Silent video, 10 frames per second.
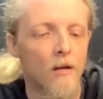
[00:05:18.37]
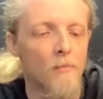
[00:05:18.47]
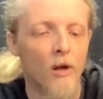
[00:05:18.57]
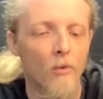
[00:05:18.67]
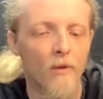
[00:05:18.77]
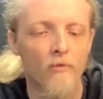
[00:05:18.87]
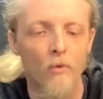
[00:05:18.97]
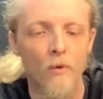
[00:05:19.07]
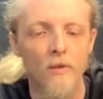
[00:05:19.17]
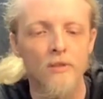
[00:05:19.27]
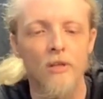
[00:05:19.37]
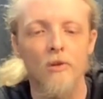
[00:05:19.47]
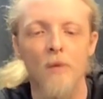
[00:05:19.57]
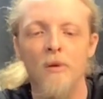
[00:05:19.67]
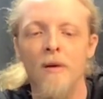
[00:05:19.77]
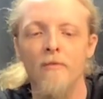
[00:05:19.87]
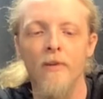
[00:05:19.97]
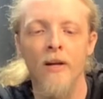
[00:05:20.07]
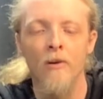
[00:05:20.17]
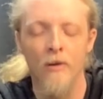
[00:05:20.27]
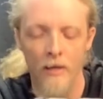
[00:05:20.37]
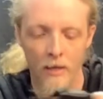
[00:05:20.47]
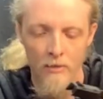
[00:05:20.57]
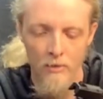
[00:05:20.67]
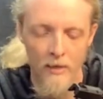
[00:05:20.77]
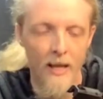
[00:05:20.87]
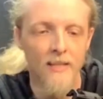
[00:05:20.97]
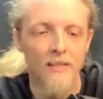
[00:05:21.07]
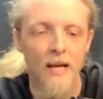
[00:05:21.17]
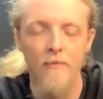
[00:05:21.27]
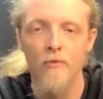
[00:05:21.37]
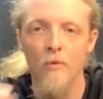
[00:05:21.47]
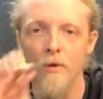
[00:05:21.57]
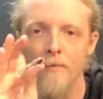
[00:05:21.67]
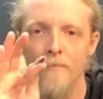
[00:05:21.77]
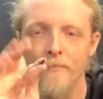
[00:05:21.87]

all the way forward. So I'll put my finger on it here so it can't slide forward.